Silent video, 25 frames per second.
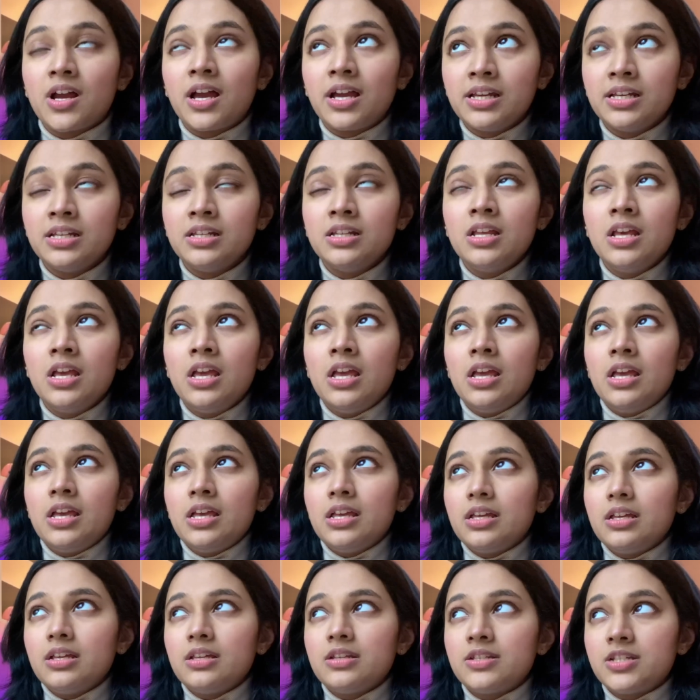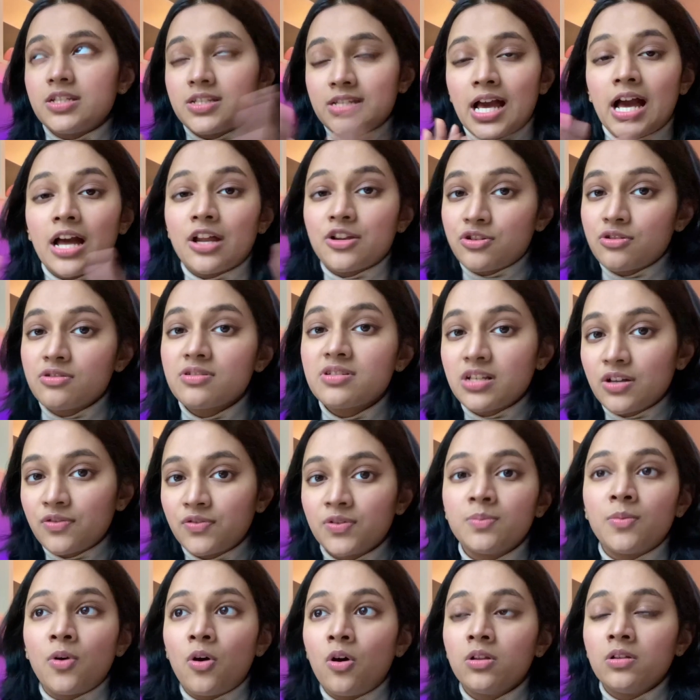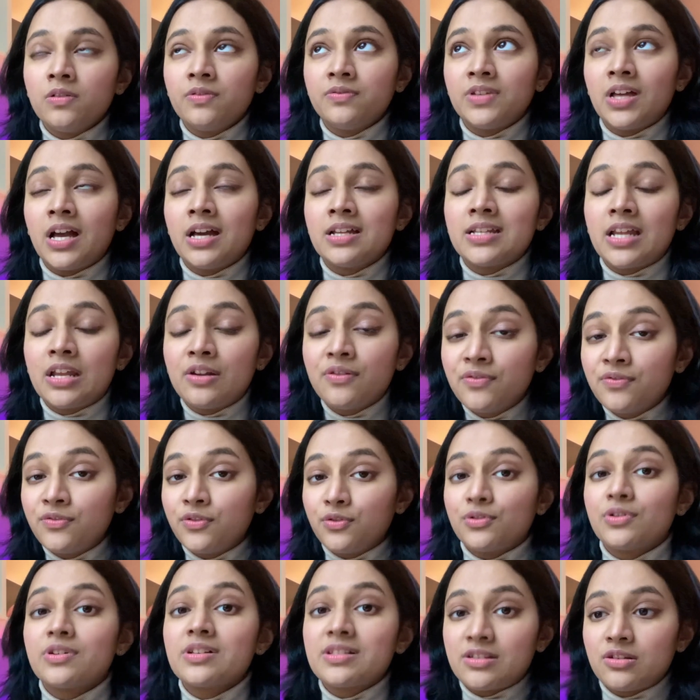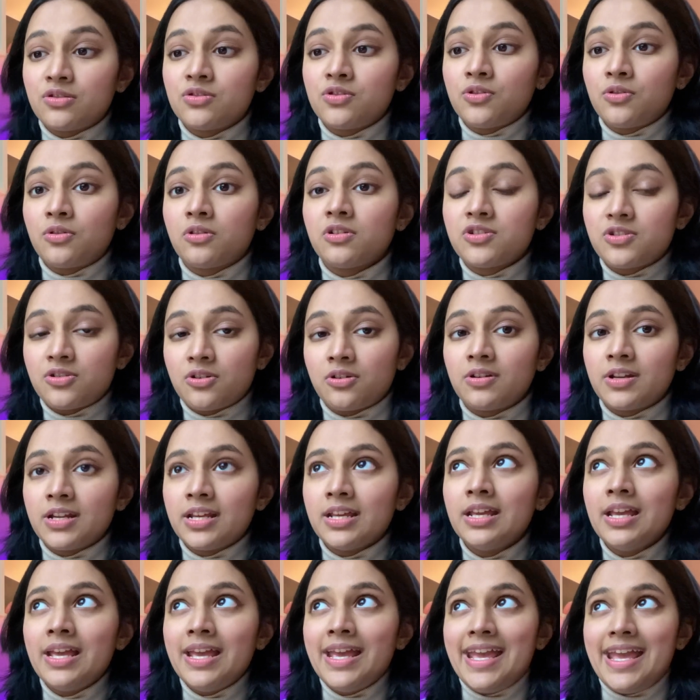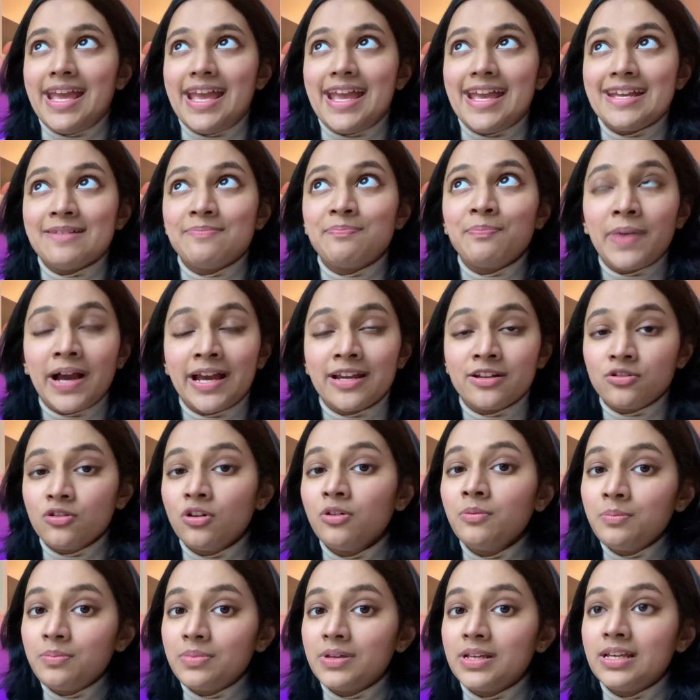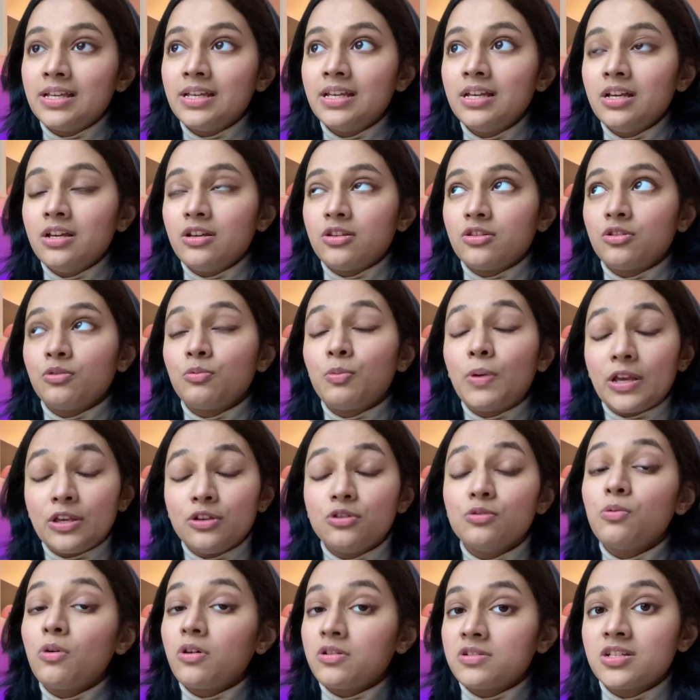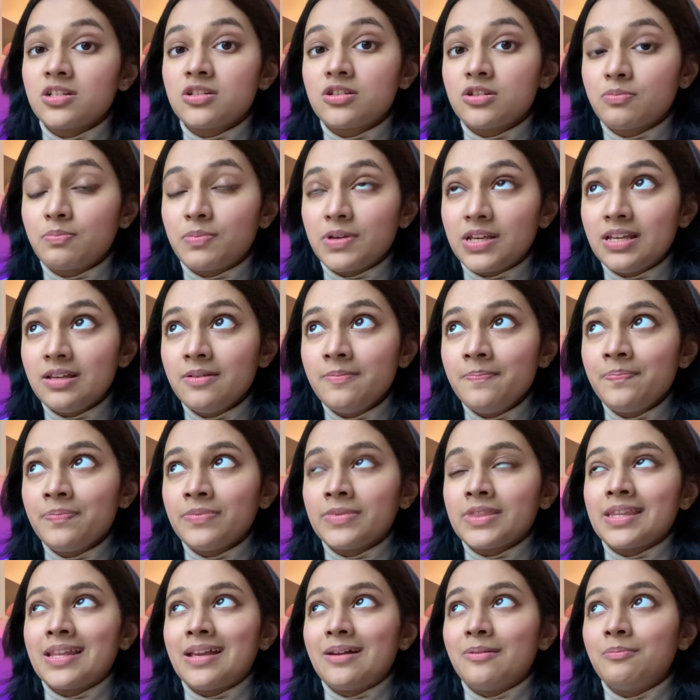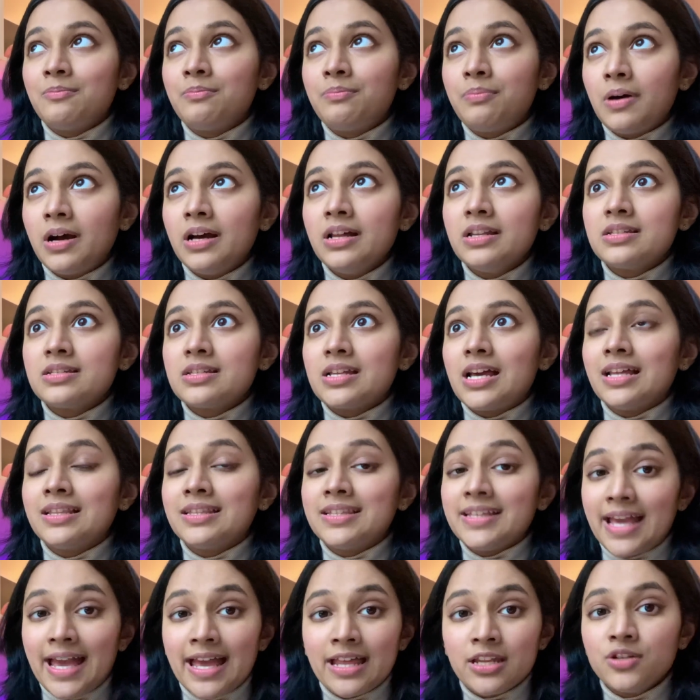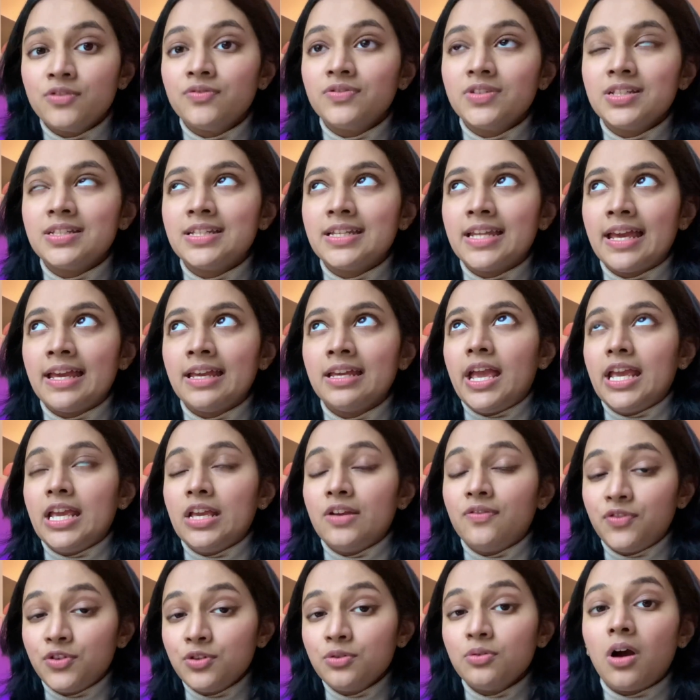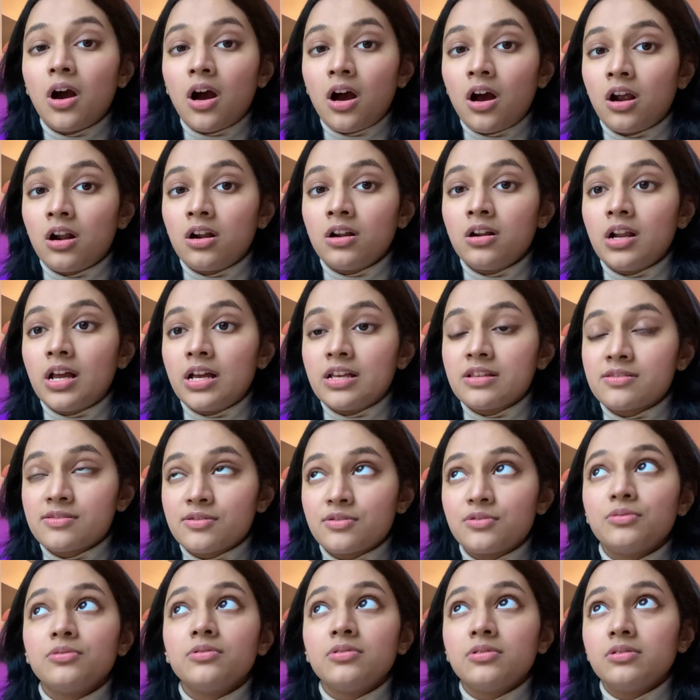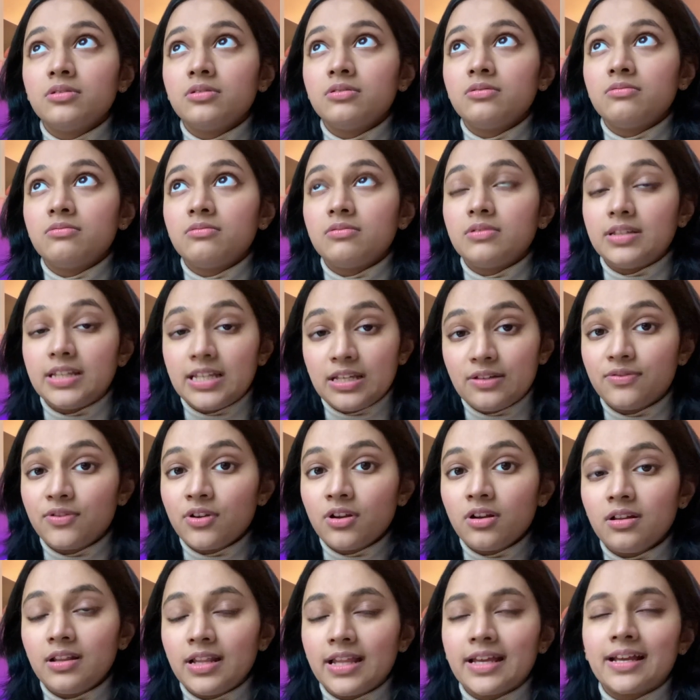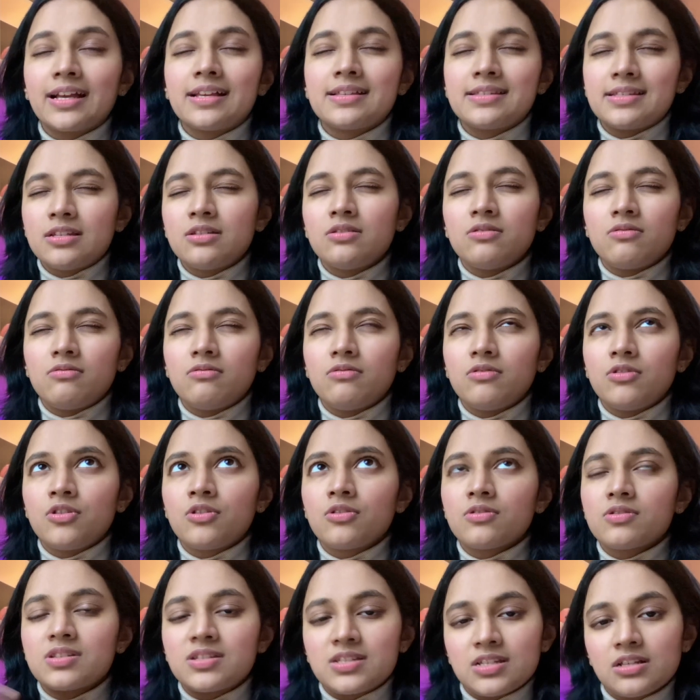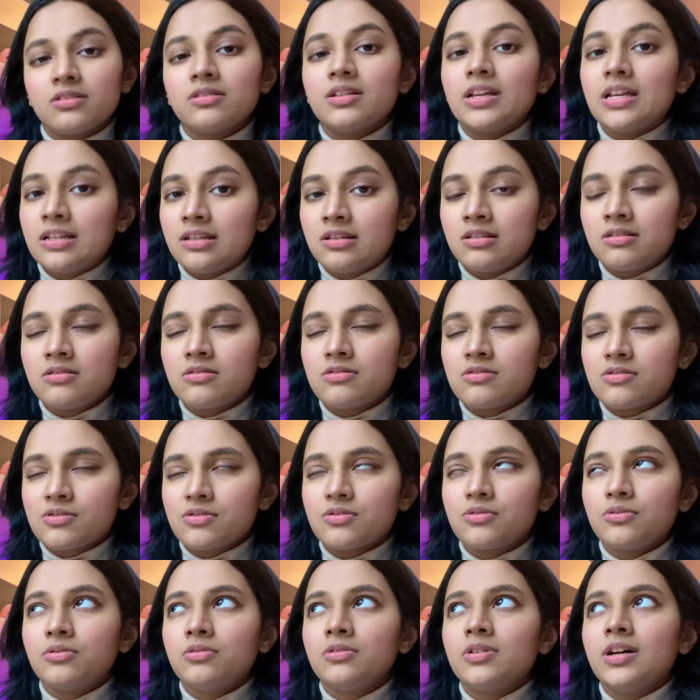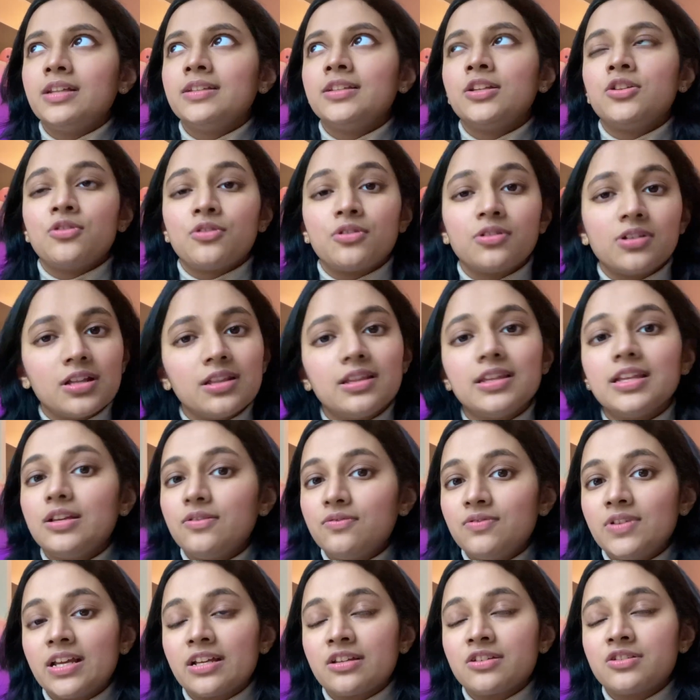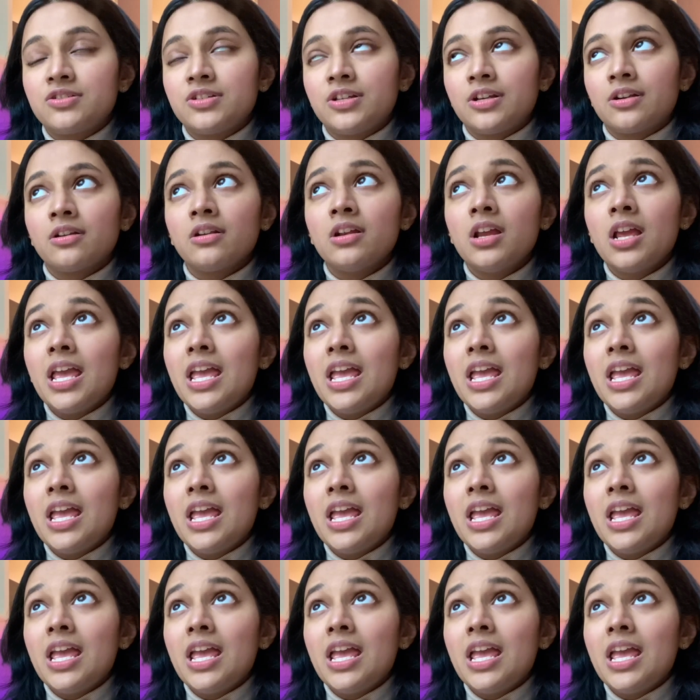and detach yourself from all of that and focus on your journey. It might not be the way you want it to be, but at the end of the day, if you are a school leaver, like as in you're still in school and then you're going to leave next year,